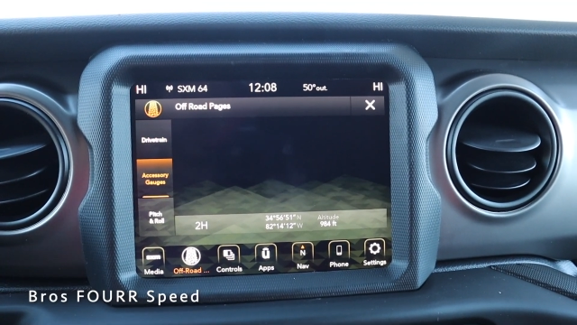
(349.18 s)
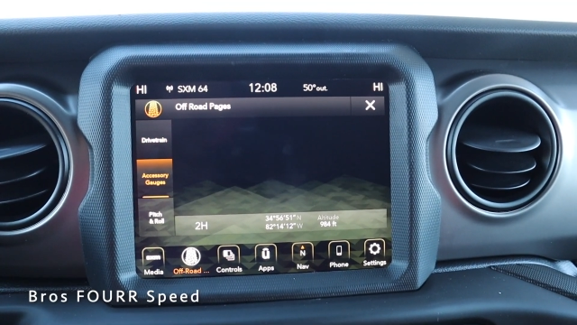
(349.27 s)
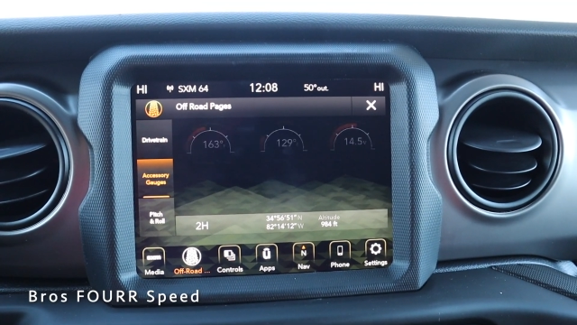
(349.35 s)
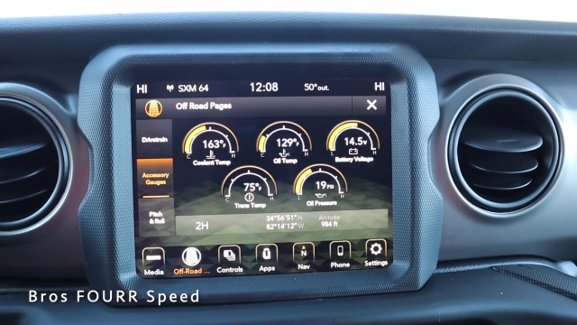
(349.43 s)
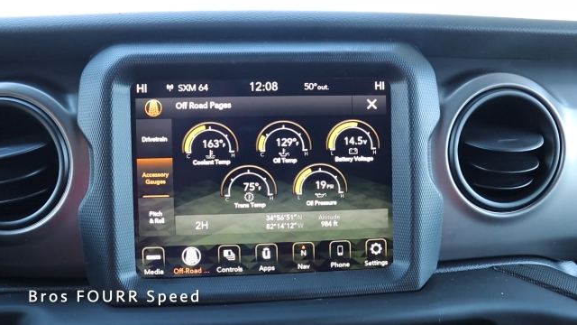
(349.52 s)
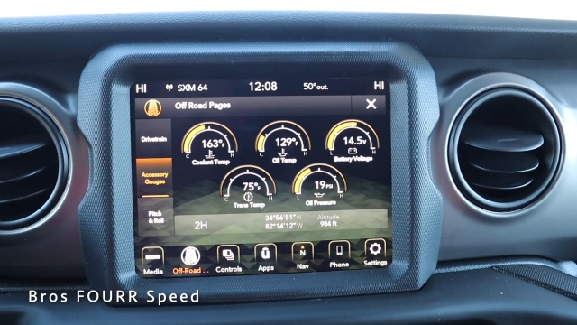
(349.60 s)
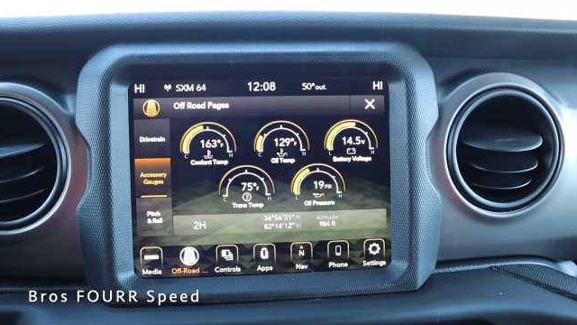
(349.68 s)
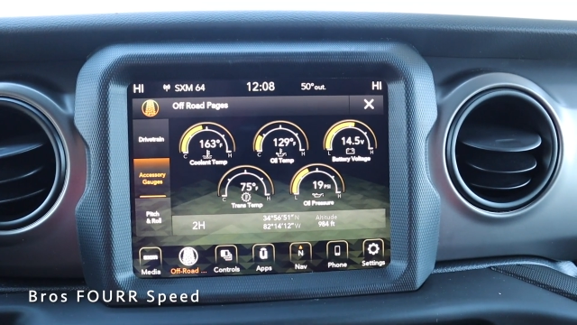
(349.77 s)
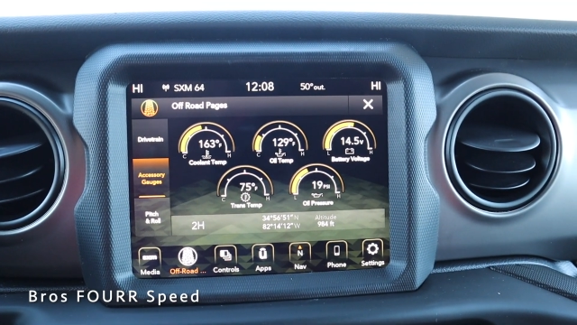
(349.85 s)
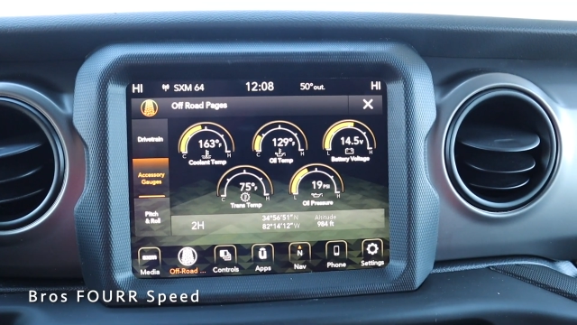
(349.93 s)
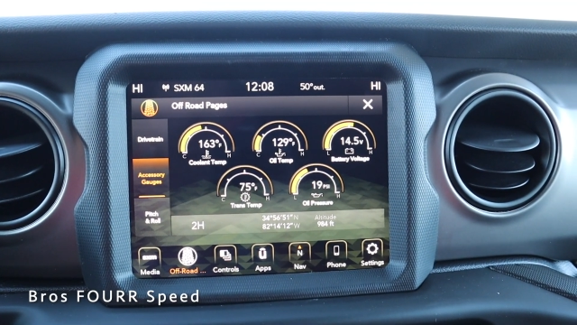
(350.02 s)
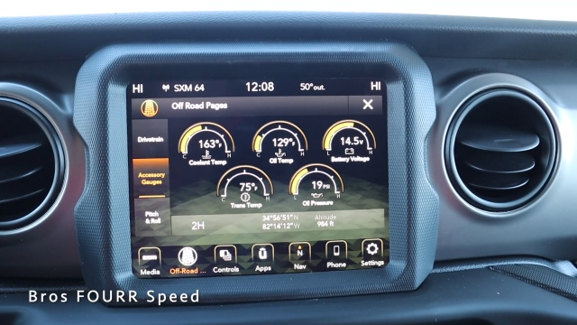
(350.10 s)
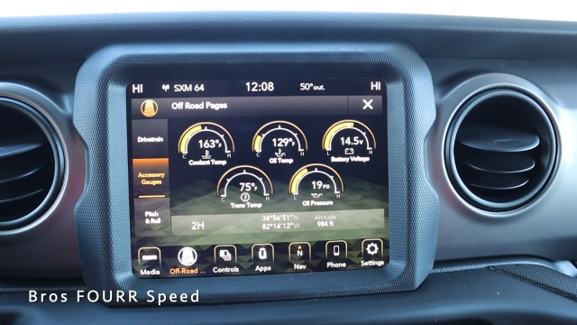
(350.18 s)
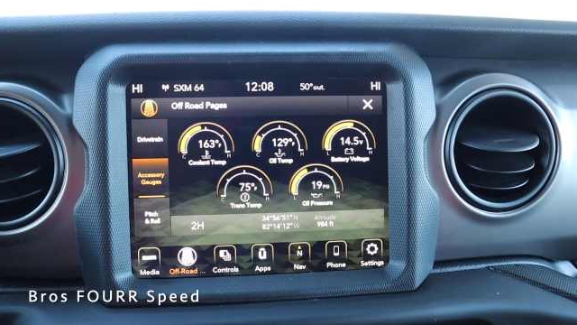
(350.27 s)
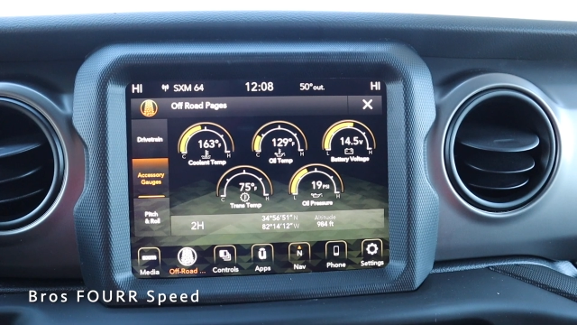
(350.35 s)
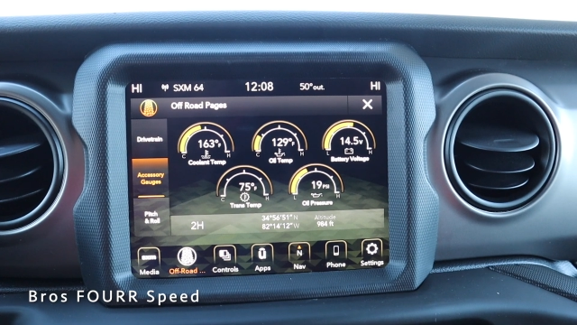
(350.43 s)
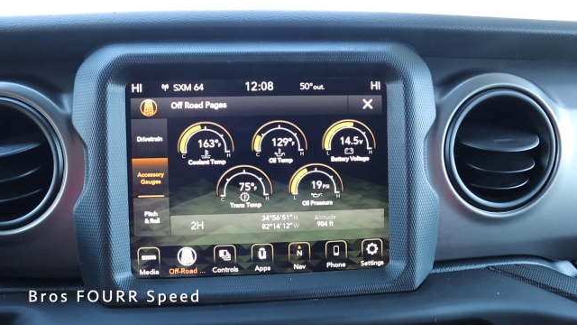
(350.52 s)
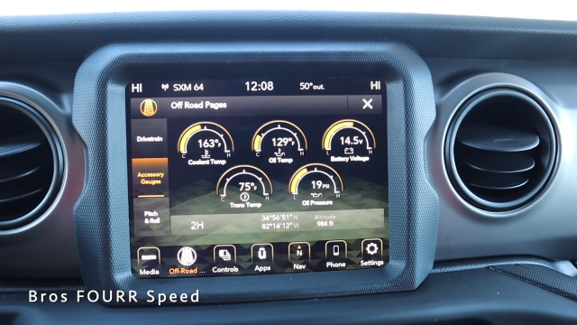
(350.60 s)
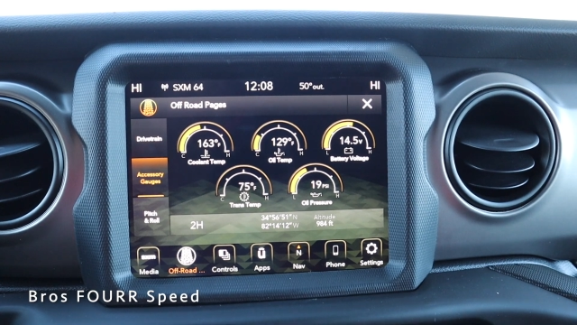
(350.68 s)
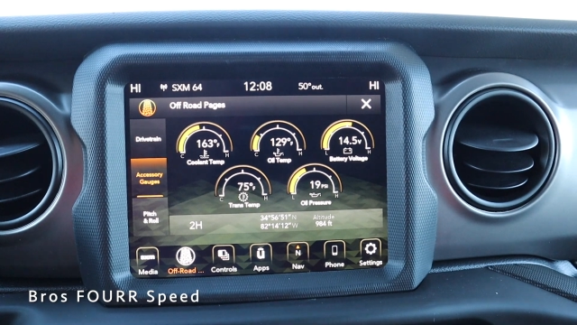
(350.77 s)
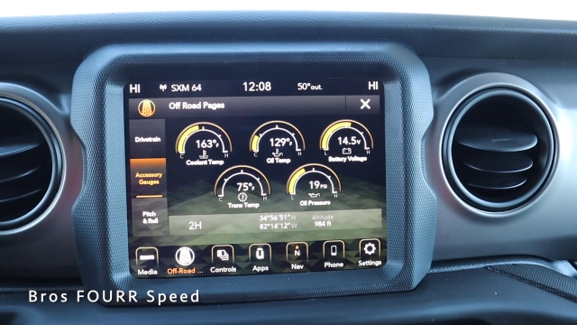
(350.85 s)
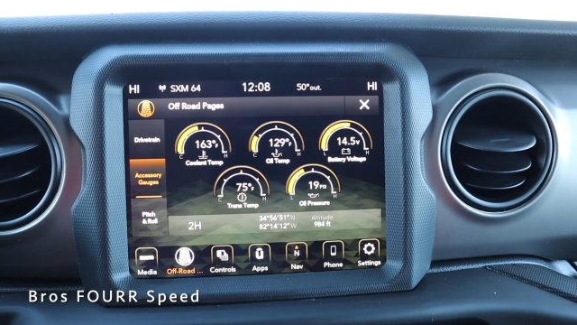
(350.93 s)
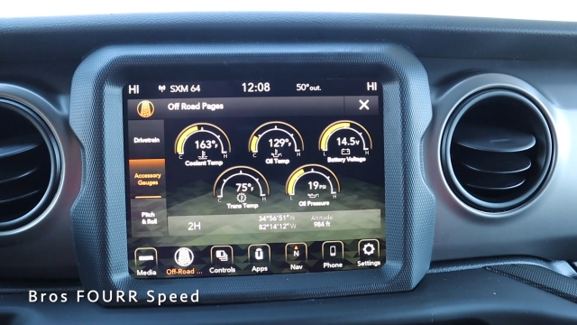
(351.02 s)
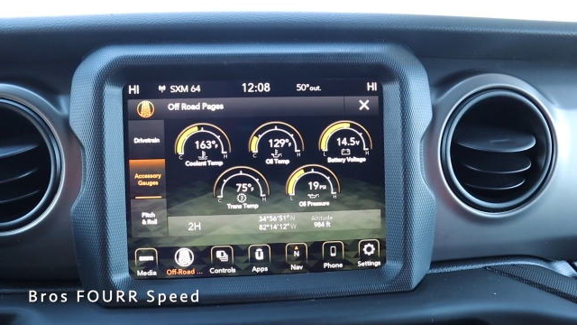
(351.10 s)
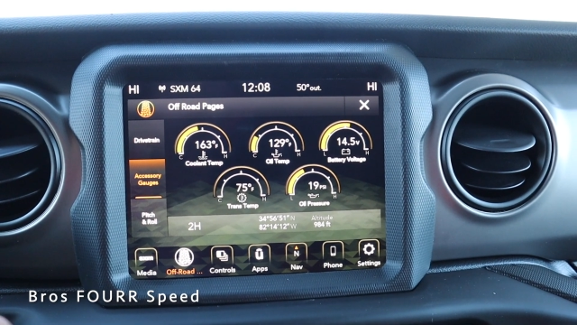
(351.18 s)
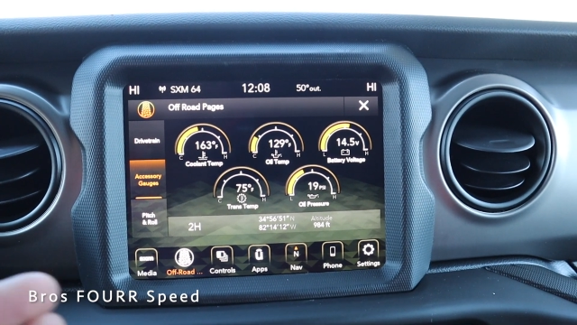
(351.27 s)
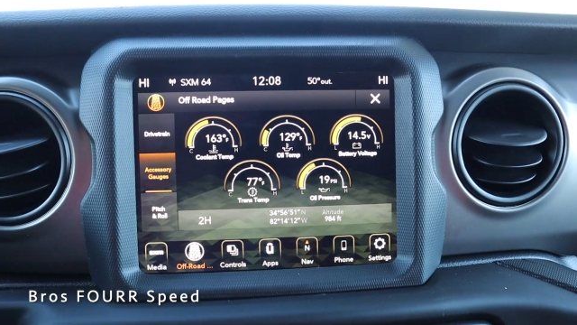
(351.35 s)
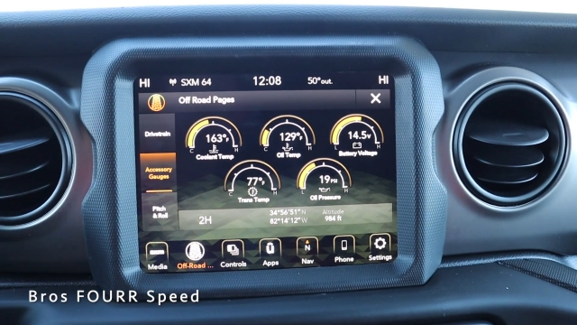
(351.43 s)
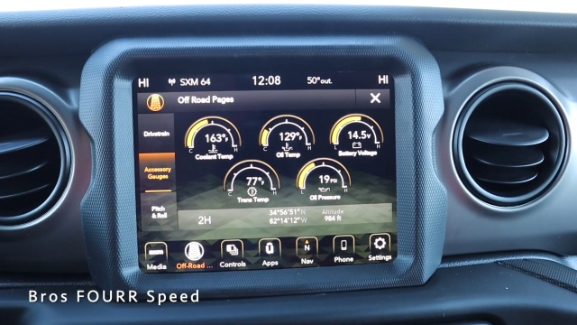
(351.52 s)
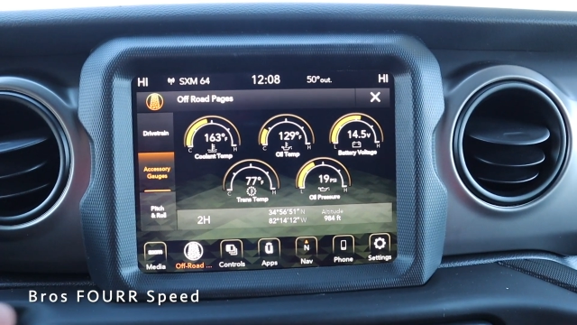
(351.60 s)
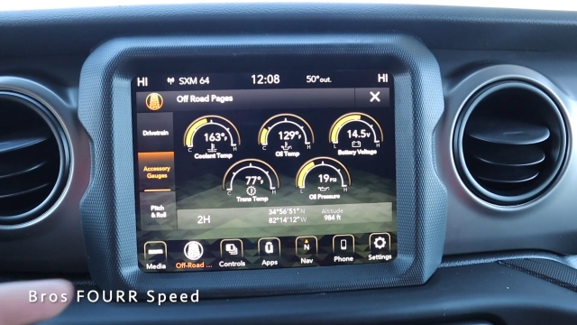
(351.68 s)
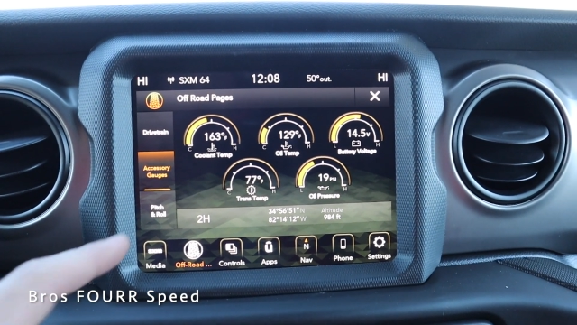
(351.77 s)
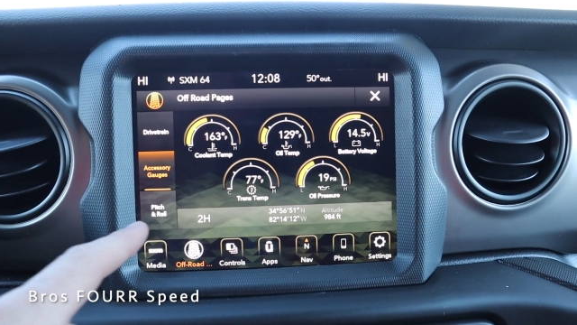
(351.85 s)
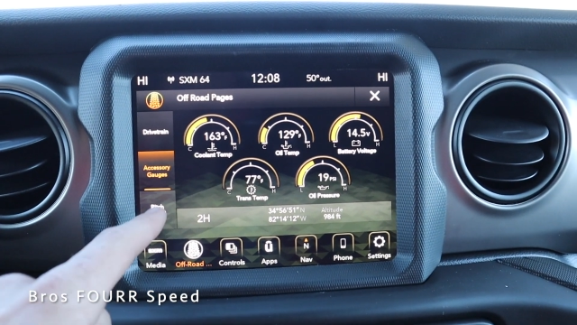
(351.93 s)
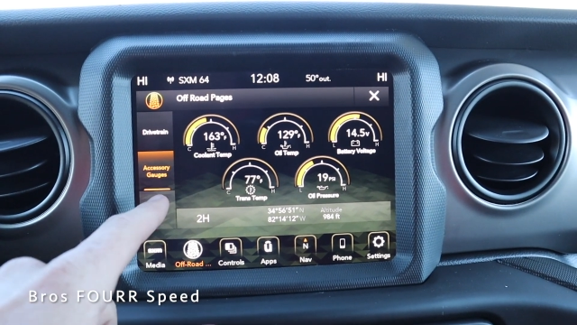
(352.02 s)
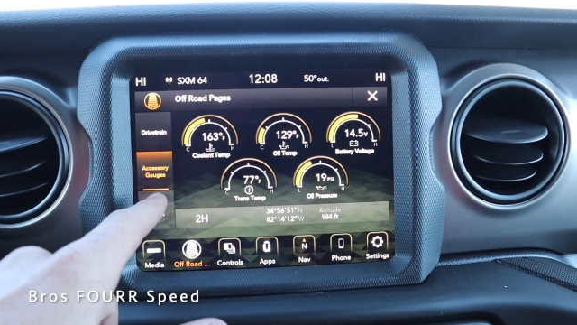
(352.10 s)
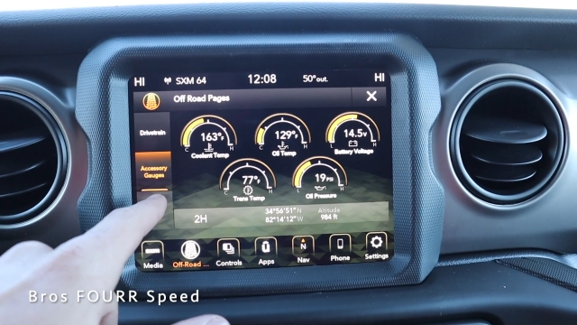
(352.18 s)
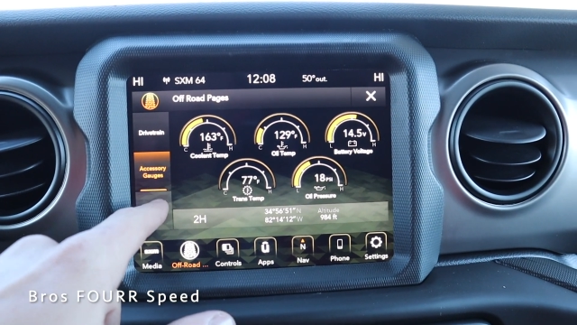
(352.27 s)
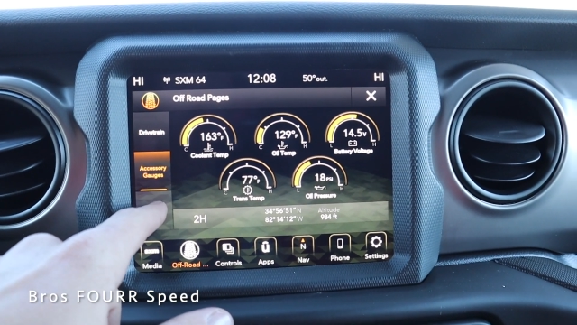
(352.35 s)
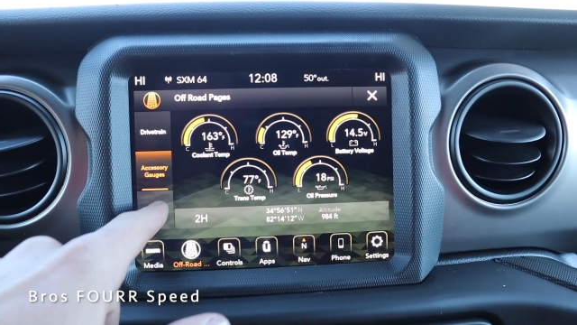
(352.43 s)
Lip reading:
[unreadable: no face in view]